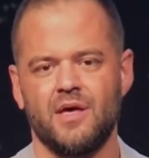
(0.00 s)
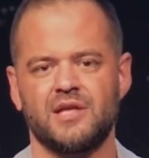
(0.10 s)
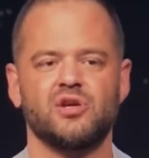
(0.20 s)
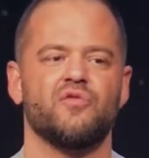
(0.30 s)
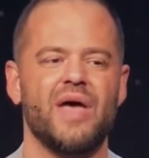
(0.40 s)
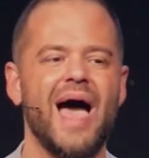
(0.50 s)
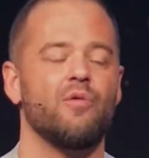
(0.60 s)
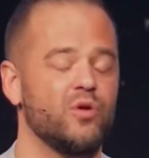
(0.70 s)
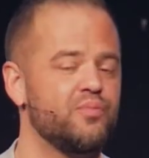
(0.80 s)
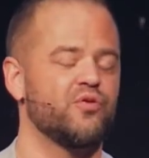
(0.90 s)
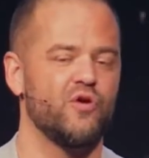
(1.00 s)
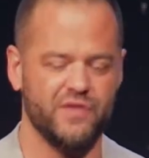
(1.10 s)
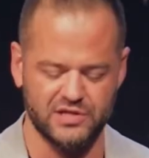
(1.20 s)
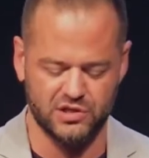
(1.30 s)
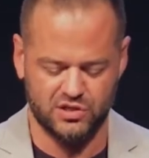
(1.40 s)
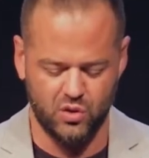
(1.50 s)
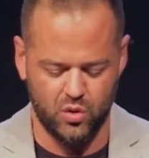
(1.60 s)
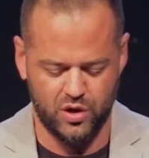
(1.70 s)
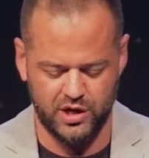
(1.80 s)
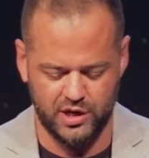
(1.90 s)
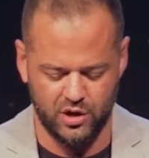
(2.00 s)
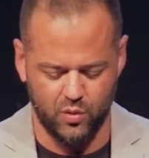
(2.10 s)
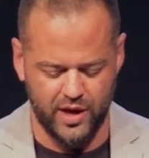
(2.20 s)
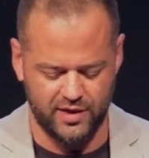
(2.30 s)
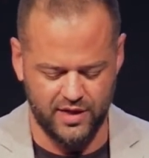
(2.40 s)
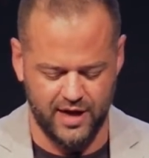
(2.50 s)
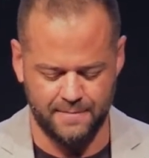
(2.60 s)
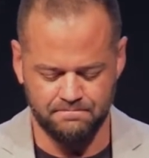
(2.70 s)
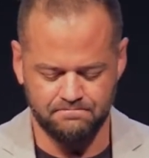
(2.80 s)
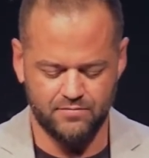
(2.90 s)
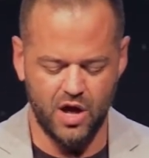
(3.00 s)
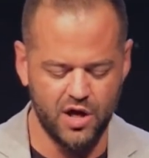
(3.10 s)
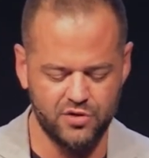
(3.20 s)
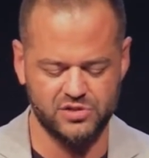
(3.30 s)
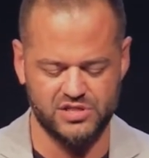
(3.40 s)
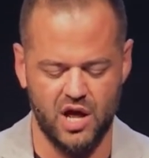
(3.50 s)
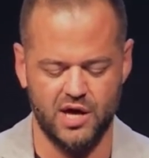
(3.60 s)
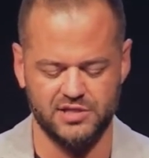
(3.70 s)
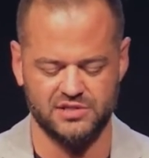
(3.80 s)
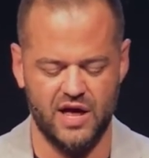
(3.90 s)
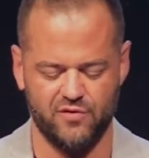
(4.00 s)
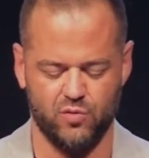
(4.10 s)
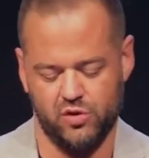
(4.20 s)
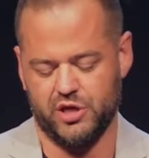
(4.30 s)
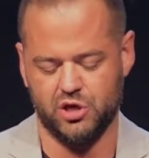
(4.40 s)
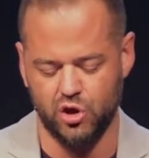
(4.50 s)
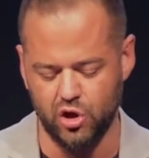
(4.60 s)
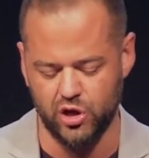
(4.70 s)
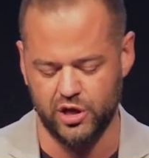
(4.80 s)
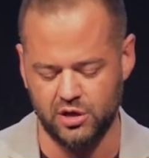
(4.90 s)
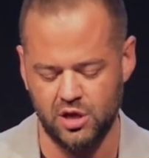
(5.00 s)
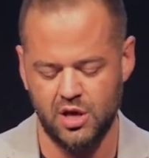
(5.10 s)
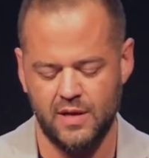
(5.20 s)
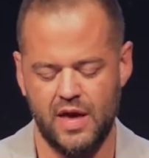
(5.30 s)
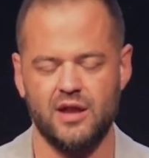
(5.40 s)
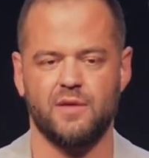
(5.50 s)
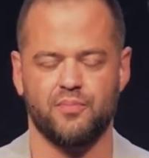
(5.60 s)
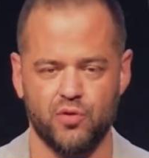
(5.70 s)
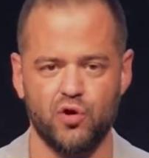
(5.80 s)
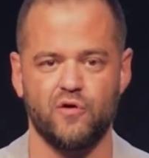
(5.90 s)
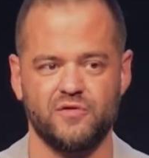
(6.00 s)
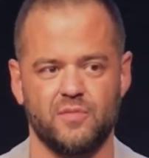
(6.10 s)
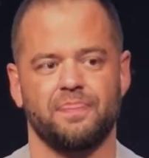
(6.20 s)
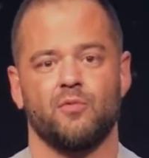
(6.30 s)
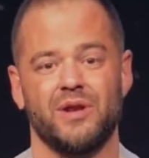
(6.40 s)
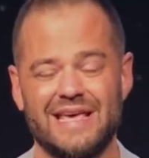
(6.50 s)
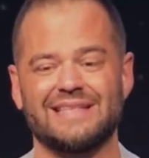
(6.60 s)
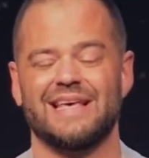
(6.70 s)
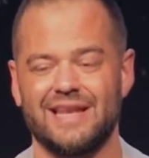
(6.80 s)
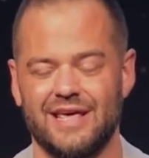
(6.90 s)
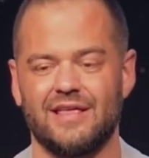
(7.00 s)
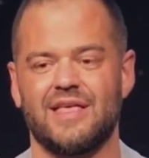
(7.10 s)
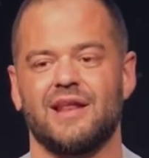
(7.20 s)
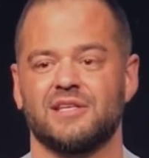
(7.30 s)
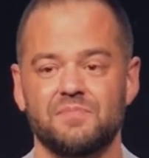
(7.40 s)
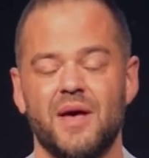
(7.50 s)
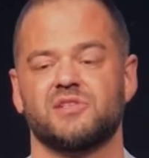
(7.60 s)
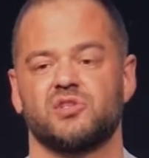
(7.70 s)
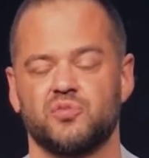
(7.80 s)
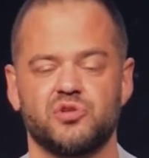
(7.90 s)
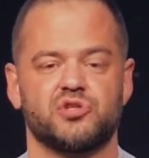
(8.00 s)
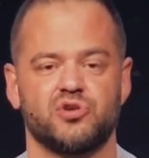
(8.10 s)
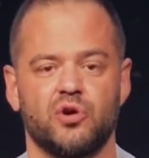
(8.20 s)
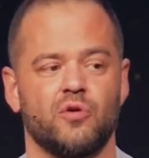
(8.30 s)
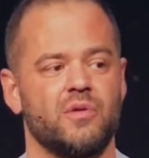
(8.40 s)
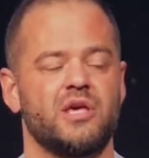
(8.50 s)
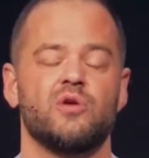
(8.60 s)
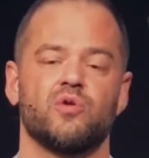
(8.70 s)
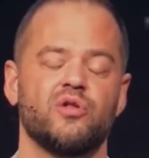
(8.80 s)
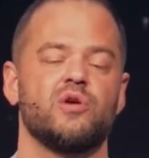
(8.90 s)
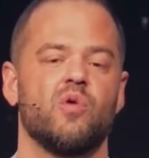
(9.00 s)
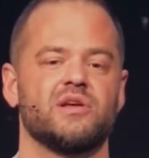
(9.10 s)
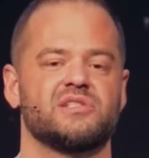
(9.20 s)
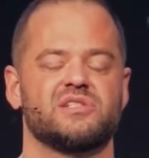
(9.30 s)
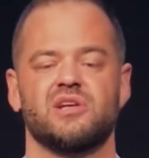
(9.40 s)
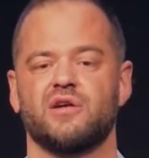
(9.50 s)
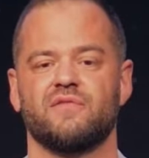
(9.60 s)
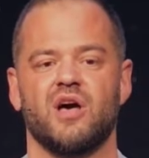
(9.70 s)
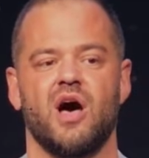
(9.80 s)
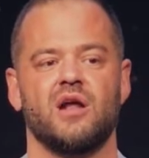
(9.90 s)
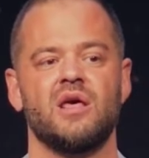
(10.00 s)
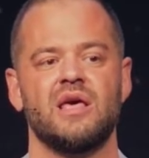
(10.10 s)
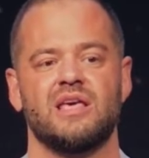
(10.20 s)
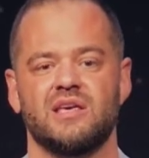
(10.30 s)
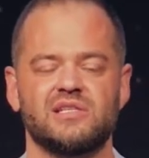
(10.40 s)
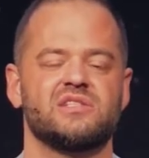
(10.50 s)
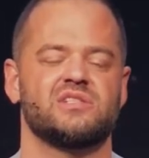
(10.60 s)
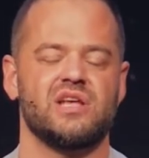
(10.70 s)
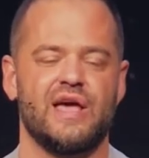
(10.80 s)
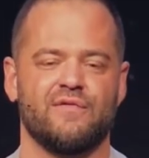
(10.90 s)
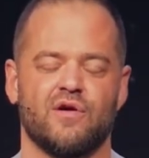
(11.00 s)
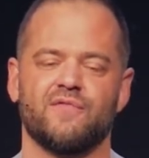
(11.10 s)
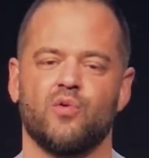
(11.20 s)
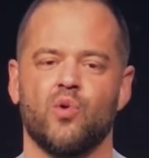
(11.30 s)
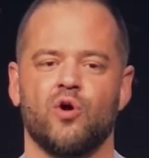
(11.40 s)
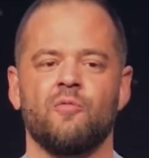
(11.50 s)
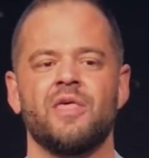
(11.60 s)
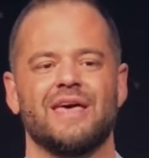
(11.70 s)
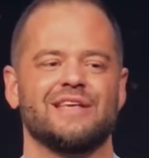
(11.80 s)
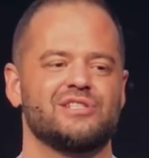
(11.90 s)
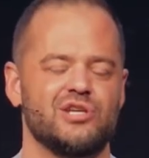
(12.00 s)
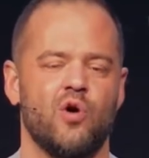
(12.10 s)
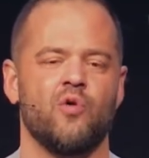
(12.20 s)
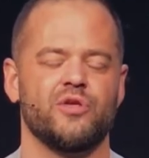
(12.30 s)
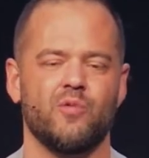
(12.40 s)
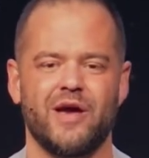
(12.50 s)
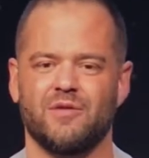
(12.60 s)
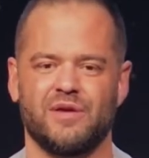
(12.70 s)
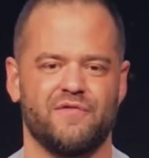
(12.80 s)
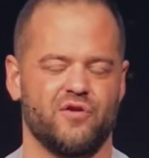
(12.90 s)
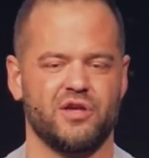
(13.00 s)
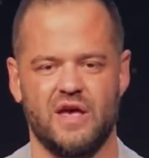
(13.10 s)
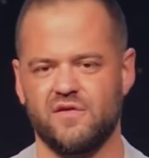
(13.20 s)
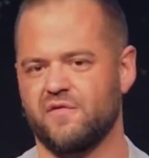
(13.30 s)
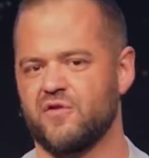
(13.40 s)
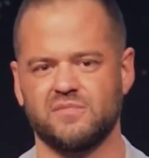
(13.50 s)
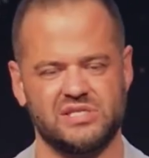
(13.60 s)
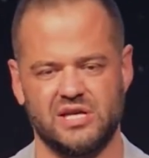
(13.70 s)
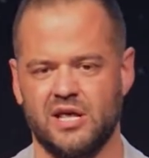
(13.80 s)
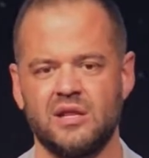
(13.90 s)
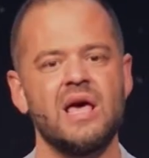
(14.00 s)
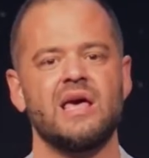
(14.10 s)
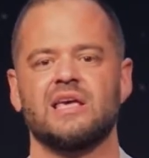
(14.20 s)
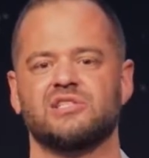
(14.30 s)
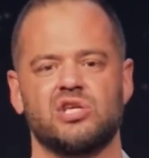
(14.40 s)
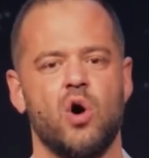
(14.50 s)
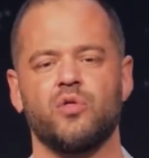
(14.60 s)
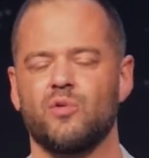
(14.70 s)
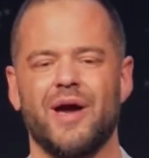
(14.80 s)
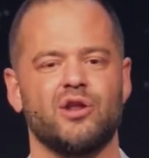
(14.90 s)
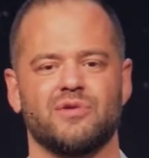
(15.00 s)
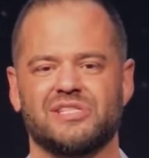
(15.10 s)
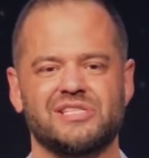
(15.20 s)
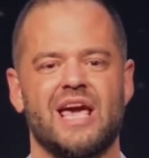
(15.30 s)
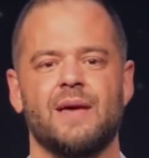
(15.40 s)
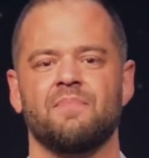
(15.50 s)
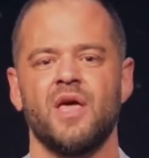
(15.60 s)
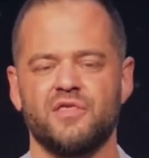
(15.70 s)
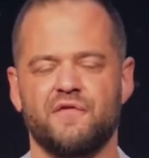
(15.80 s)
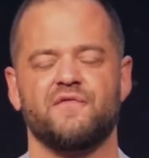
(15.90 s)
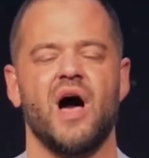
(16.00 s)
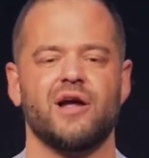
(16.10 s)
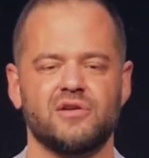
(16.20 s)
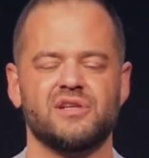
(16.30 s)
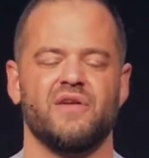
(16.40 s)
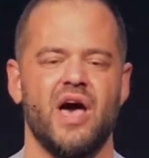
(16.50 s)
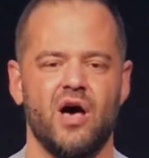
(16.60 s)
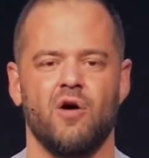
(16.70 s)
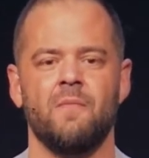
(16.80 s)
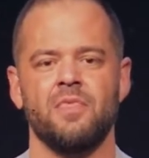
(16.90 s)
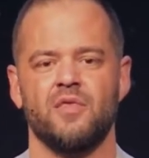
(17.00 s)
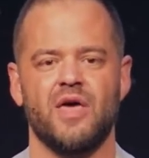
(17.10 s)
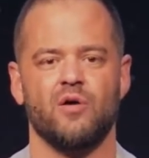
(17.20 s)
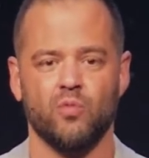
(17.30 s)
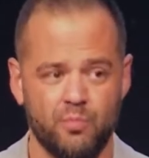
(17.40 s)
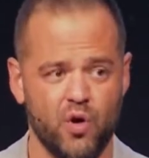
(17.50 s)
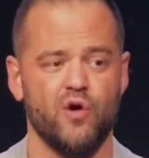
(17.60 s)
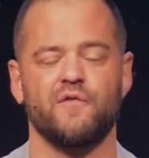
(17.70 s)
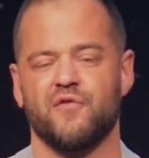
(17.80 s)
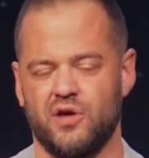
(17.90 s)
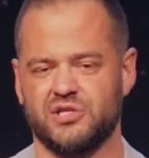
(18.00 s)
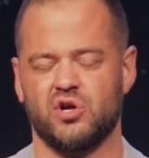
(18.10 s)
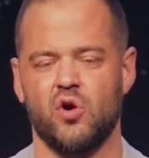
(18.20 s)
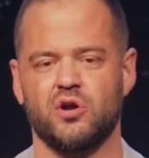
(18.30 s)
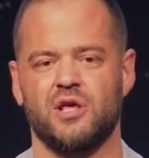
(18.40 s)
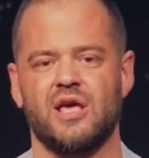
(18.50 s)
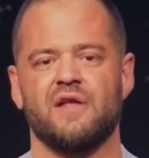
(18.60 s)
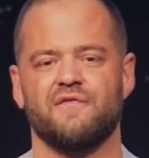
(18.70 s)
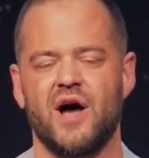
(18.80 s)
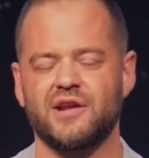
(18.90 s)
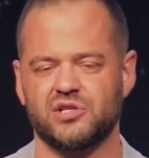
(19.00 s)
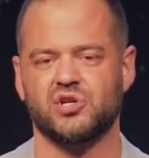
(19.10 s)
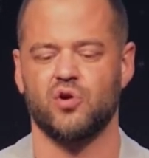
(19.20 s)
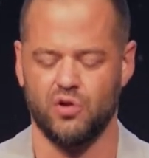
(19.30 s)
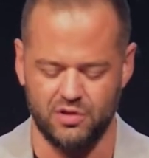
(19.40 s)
And so that would prove his authority in a way that other signs never really could. And it proved when he did it that his message was true. He really was the Son of God. He is the Savior of the world. He's the only way to be forgiven from sin. He's the only way to escape the fires of hell that burn for eternity and find eternal